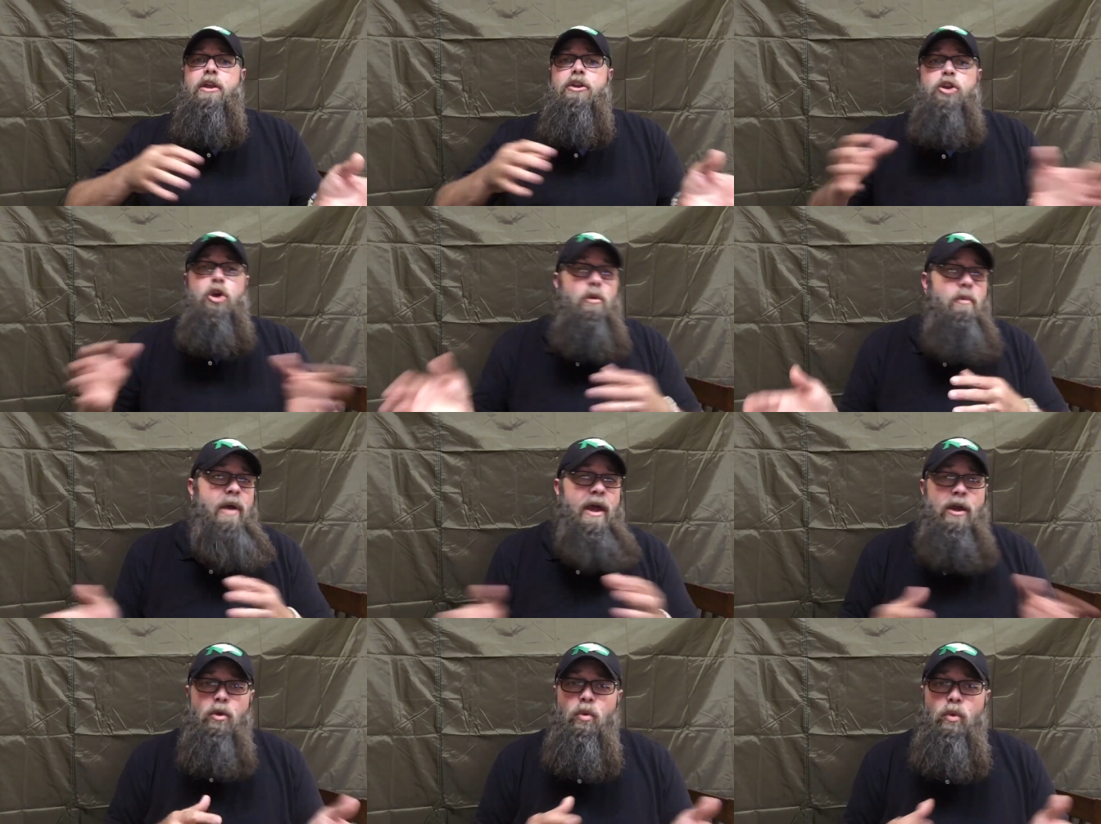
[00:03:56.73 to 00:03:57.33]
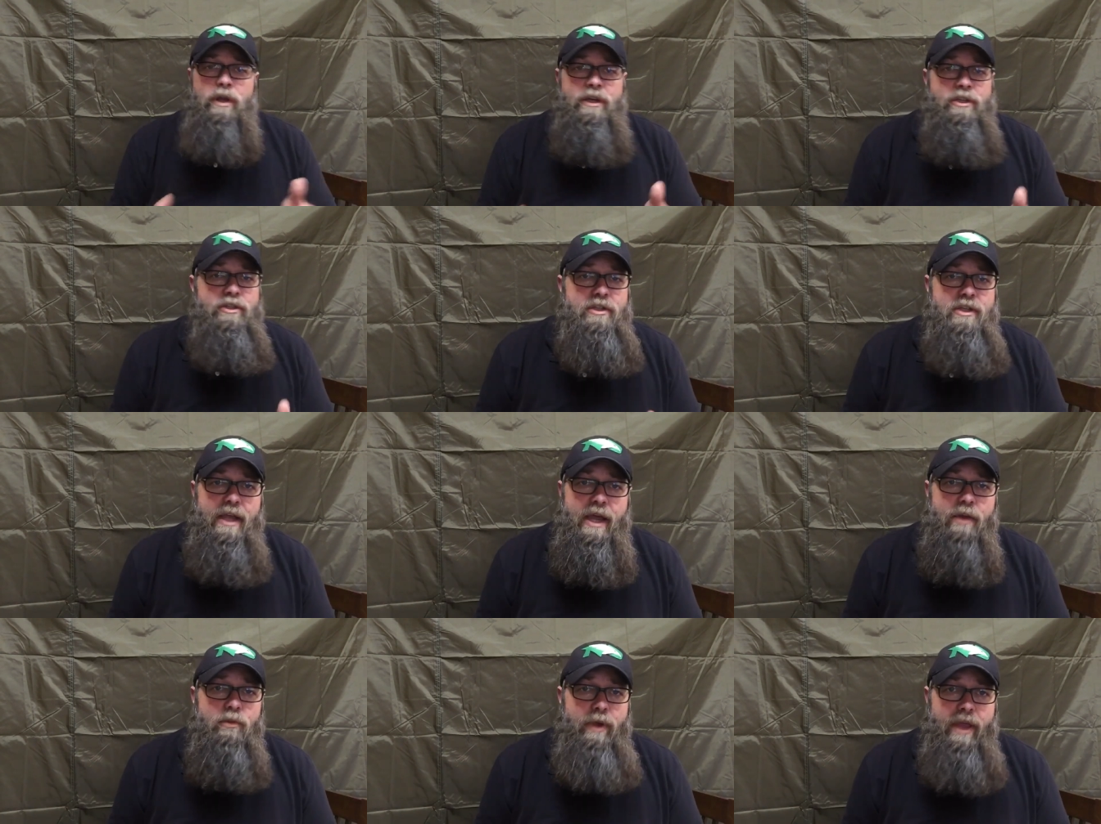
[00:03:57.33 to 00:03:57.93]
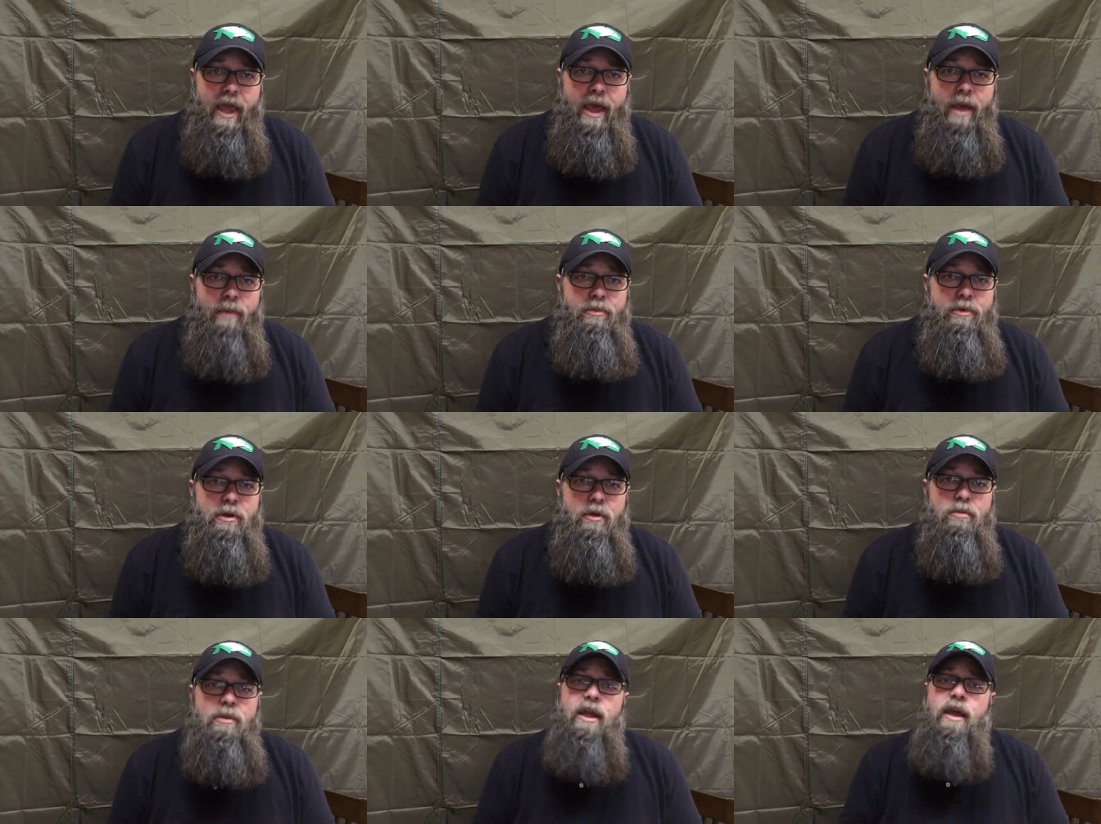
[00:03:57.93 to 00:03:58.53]
no matter which side we
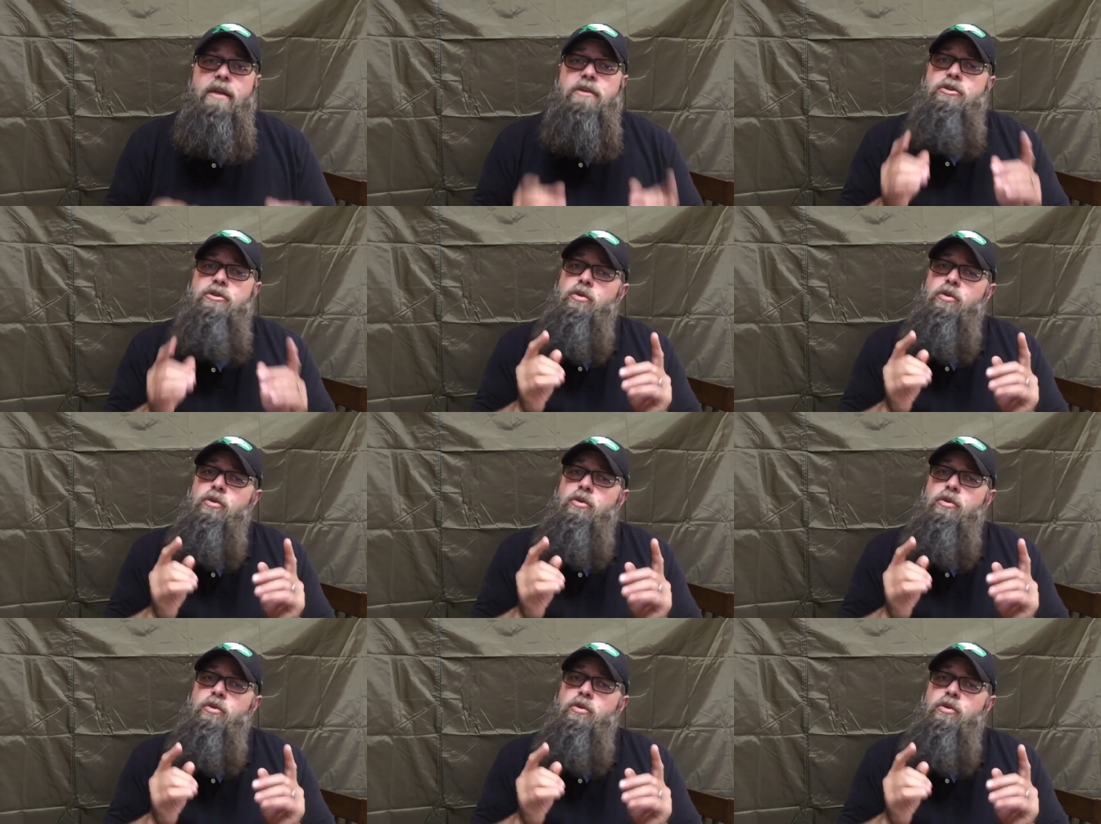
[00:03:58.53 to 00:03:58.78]
happen to be on.